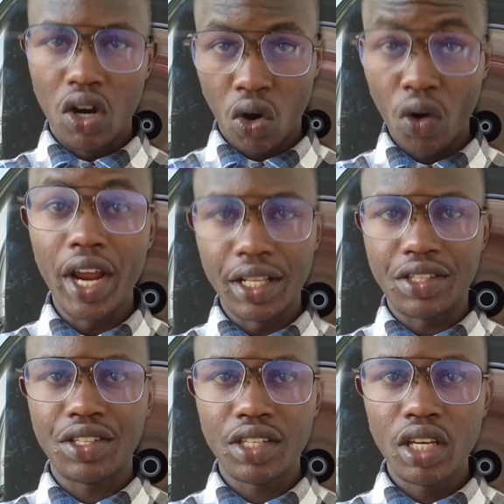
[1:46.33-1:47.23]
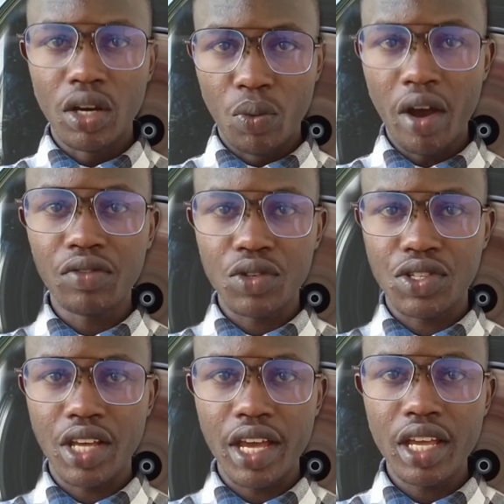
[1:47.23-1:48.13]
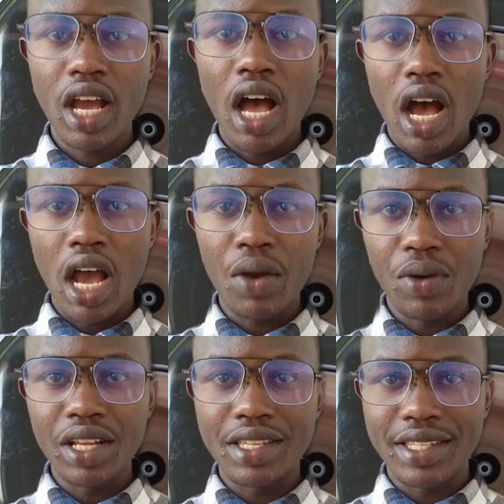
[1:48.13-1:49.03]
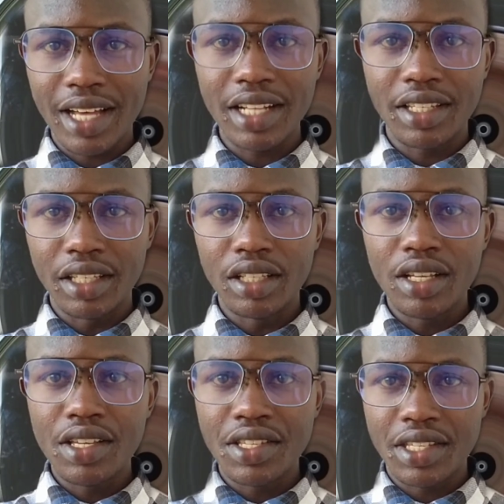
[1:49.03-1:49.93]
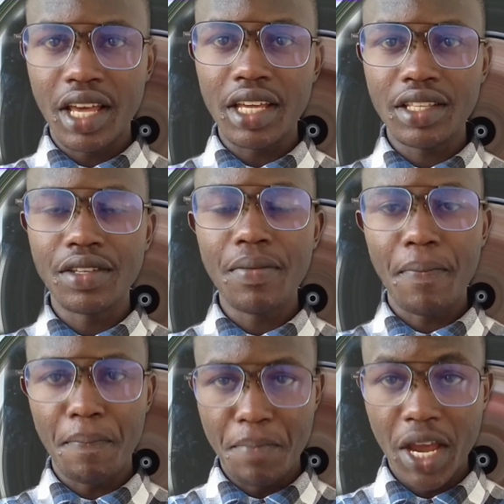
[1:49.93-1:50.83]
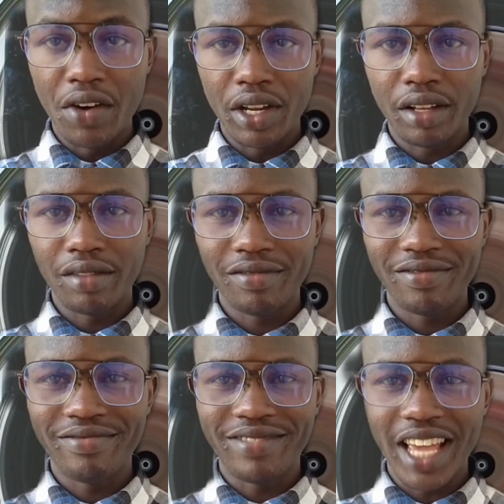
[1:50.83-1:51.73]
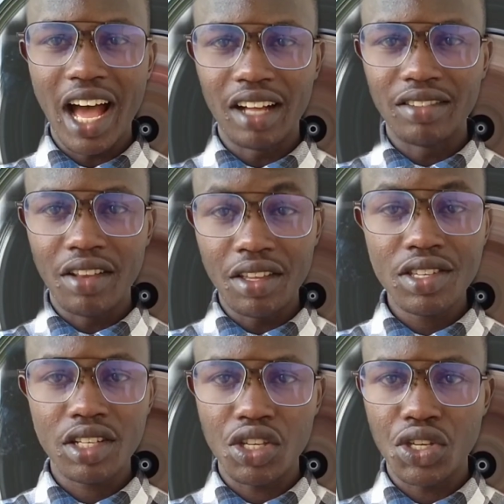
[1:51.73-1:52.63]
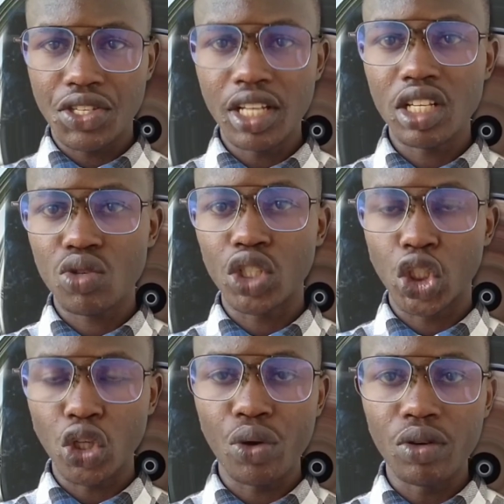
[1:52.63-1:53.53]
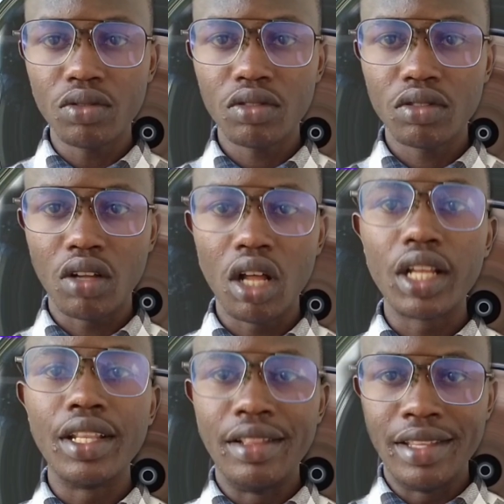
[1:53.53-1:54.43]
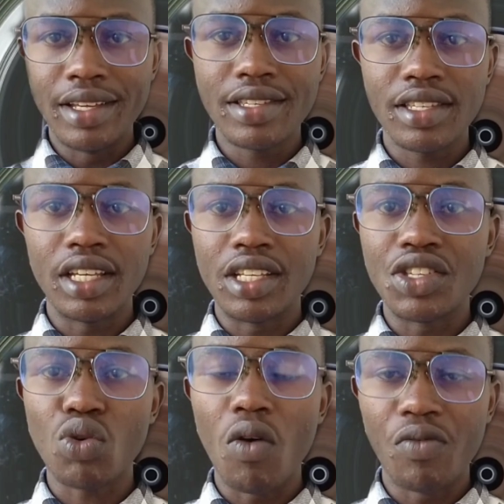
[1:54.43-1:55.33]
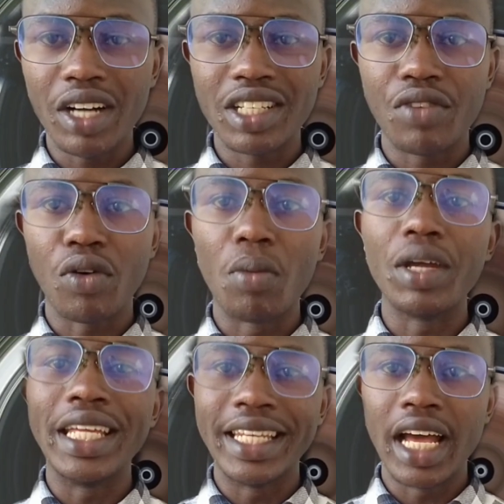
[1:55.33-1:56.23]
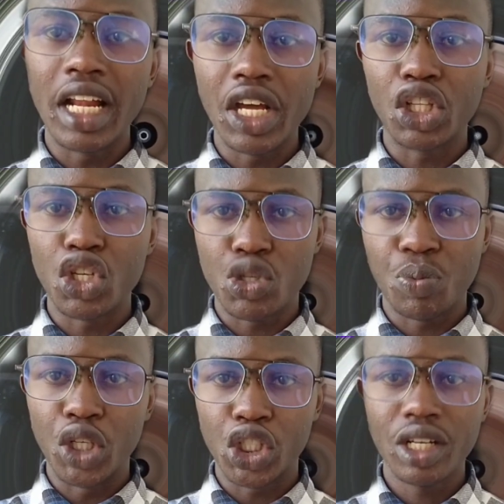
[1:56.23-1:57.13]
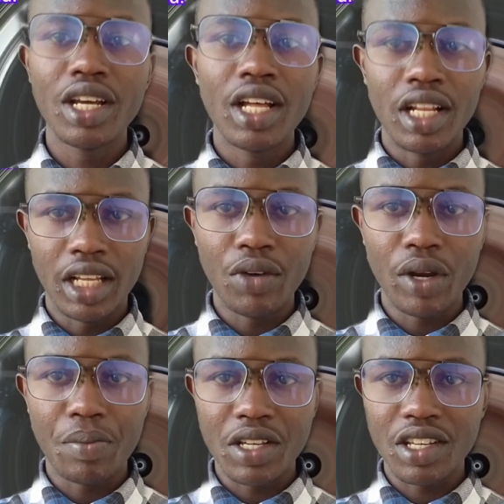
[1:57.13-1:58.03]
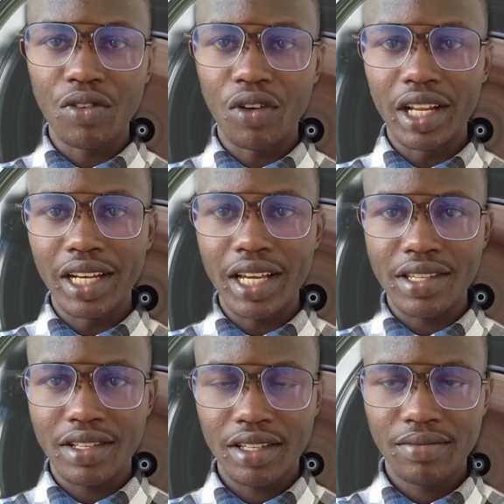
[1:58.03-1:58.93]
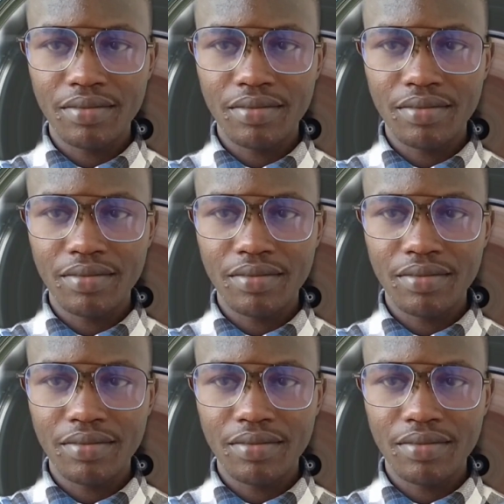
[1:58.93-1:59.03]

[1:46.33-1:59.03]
Great. We have to say I will study, said Mary. Yeah, this is a sentence which show you this it is converted from indirect speech. Let me proceed for the next.